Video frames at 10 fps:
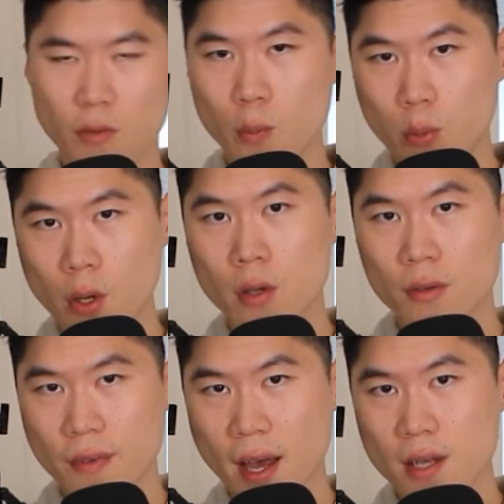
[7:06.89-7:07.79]
If you break
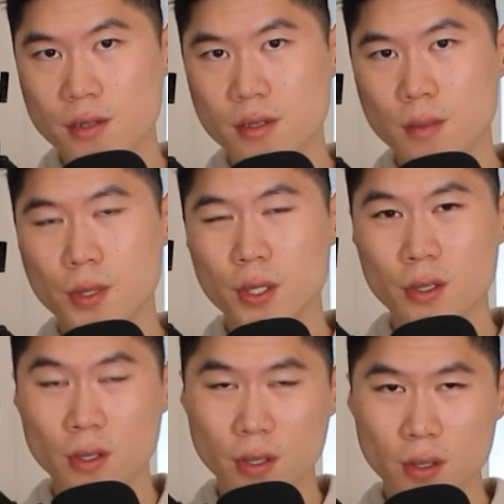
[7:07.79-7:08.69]
your fast a bit
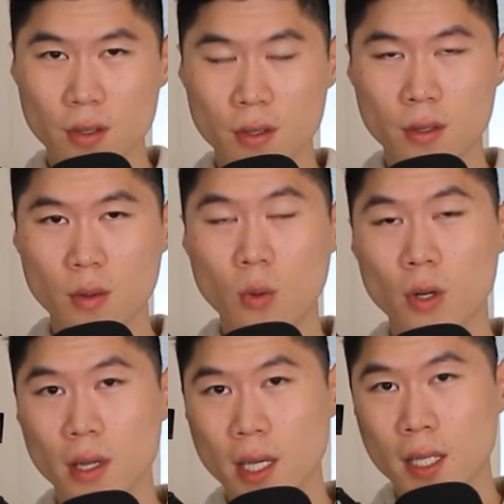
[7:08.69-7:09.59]
earlier
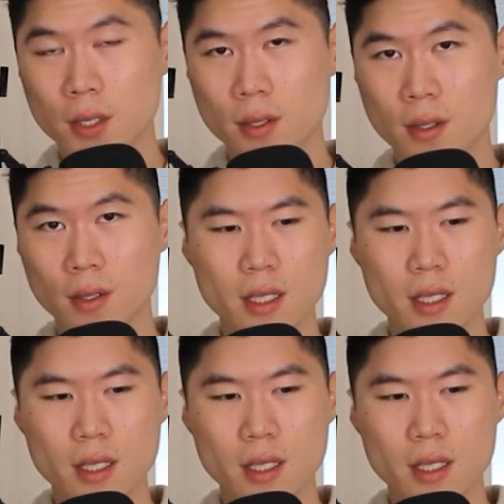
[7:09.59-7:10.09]
or later,